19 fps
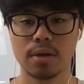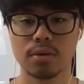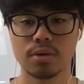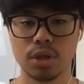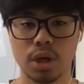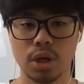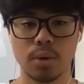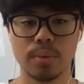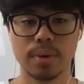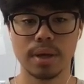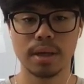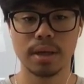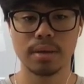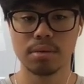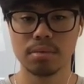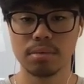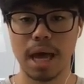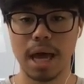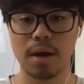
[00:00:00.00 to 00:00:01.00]
you know,
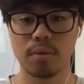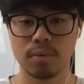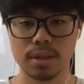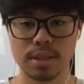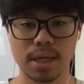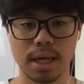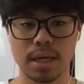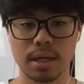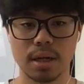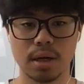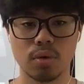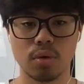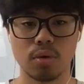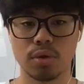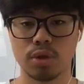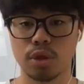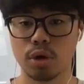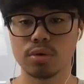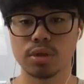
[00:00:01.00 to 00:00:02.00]
that retainer
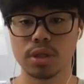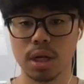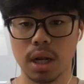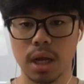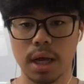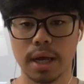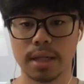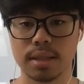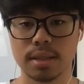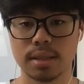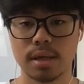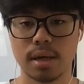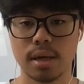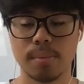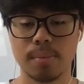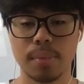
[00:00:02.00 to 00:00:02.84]
or those clients,